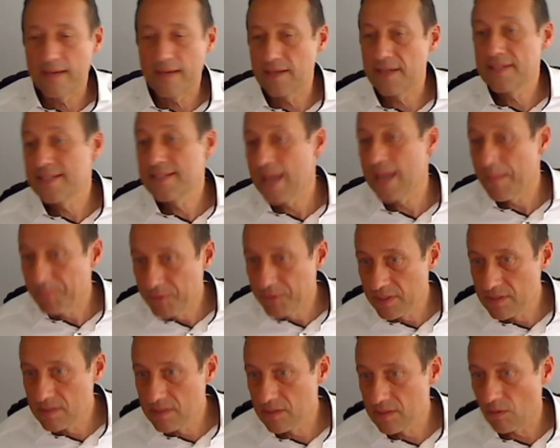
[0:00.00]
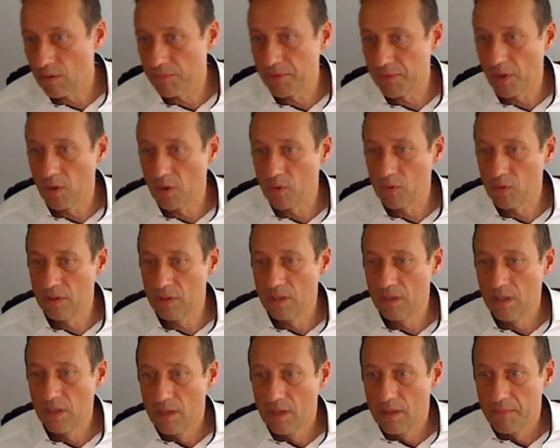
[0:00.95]
acceptance of the whole
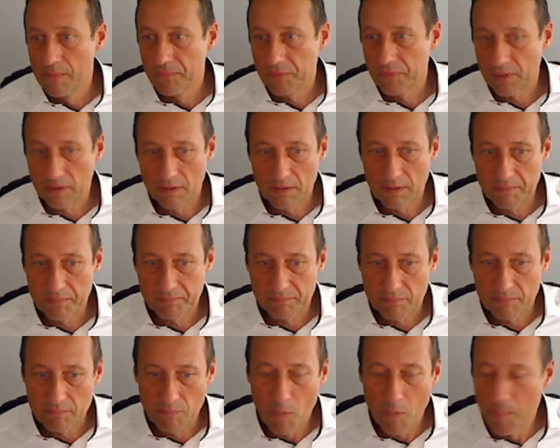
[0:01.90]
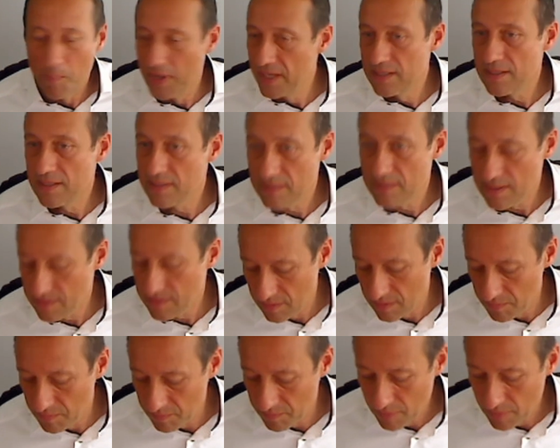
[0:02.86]
mobility
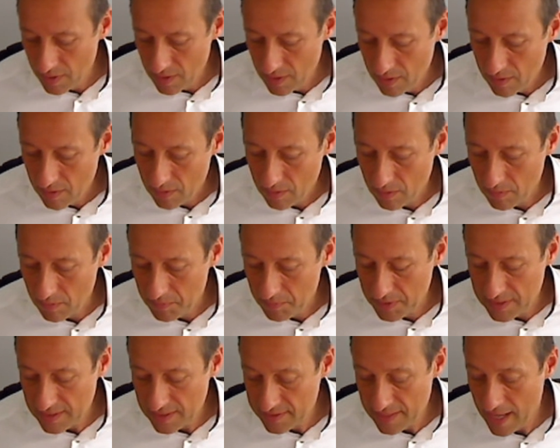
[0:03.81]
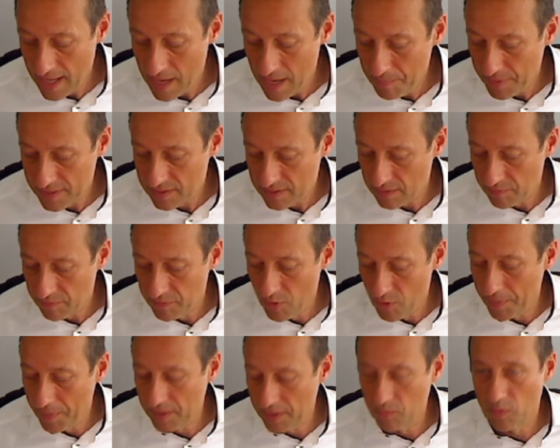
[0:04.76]
system. It doesn't help us if
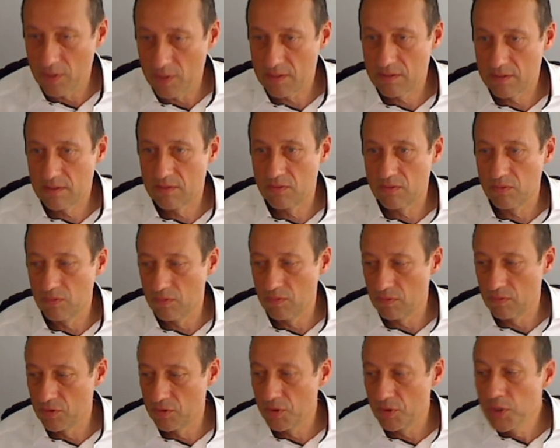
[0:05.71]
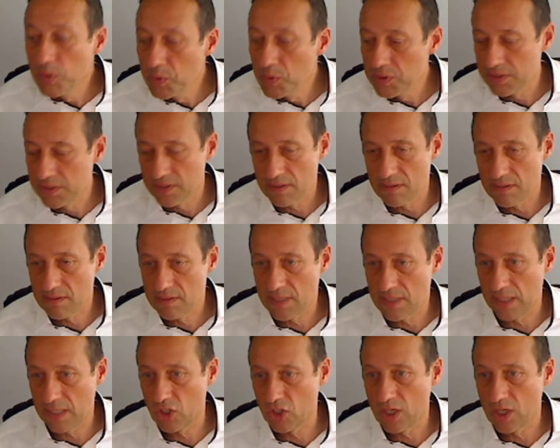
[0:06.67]
nobody wants to use
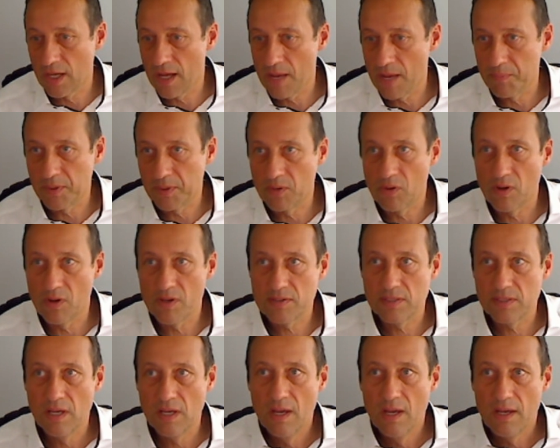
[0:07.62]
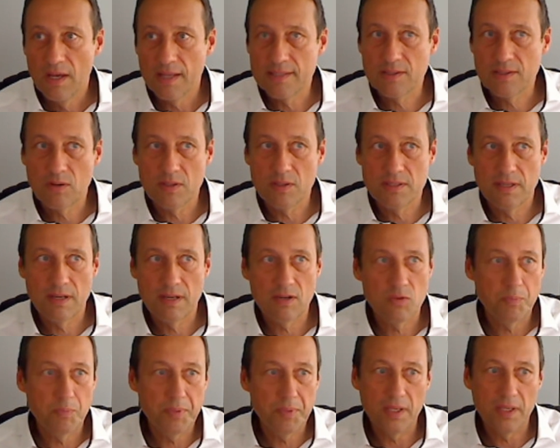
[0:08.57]
such a car because it's considered
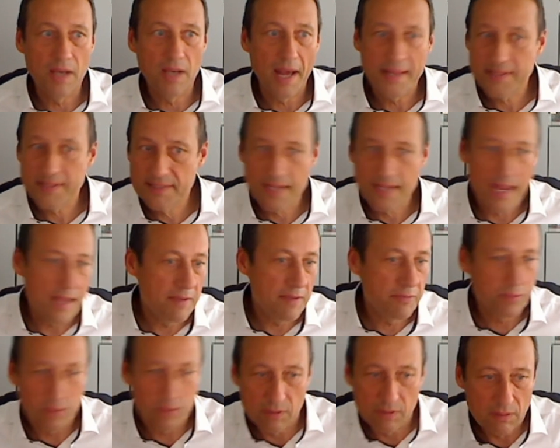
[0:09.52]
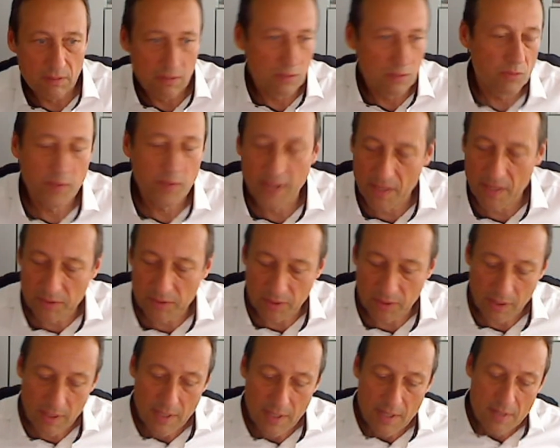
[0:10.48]
to be unsafe or whatever.
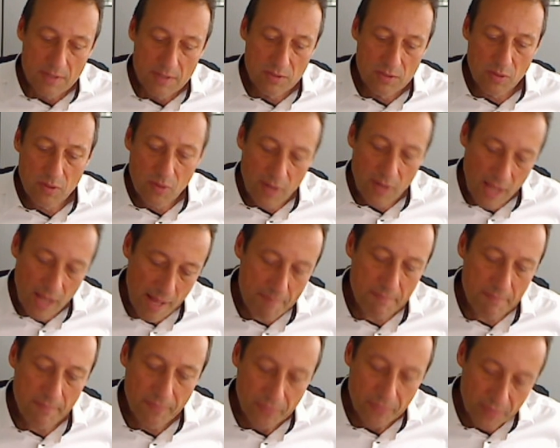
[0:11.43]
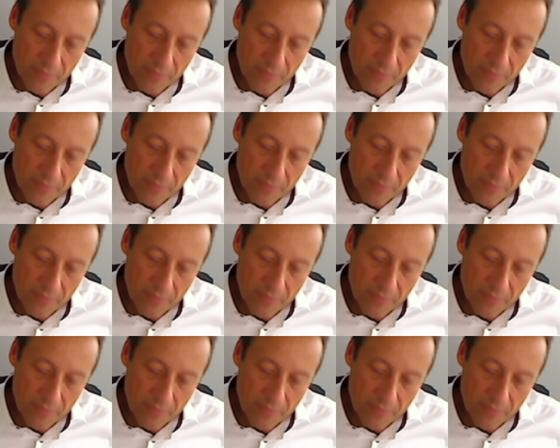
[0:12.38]
So you come